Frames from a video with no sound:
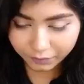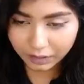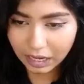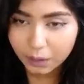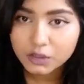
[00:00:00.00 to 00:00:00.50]

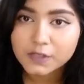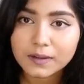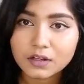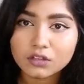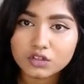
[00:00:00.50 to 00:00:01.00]
Every hour
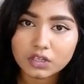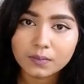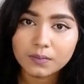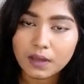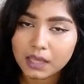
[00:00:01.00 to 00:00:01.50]
spent at the
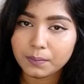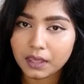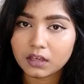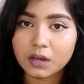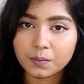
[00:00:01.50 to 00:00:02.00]
gym, I
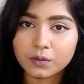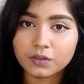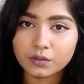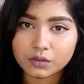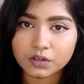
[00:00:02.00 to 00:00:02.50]
make up
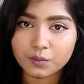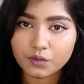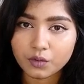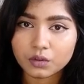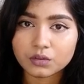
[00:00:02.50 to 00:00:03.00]
through
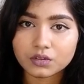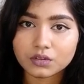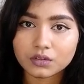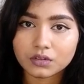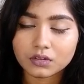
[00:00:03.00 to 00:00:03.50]
cinnamon rolls.